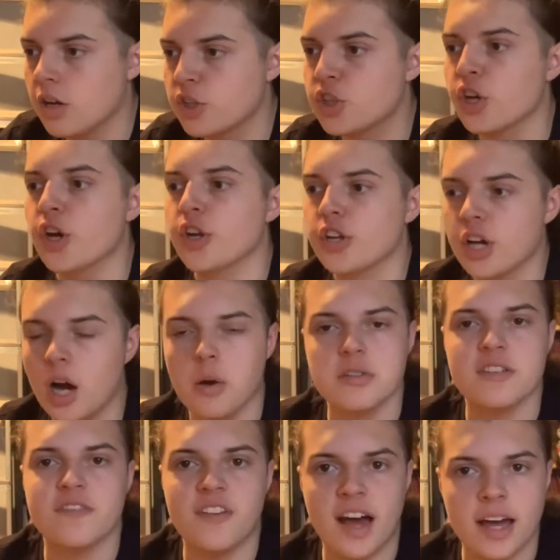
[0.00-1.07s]
Good. I
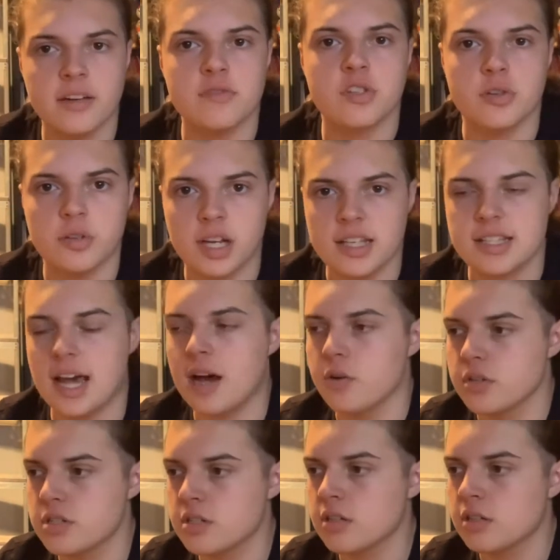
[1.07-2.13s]
was a fan of 2K
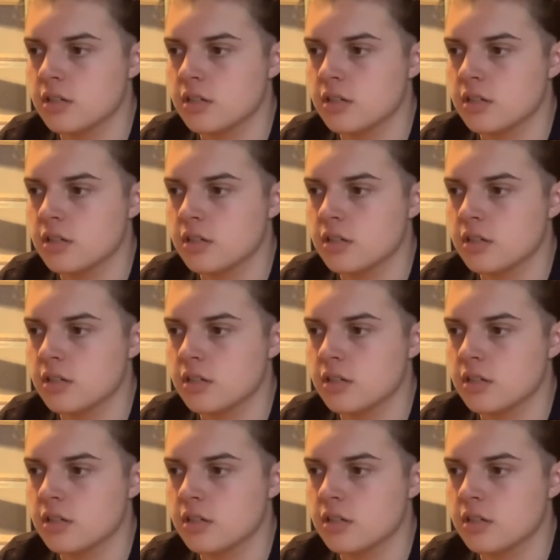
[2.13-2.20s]
Towers.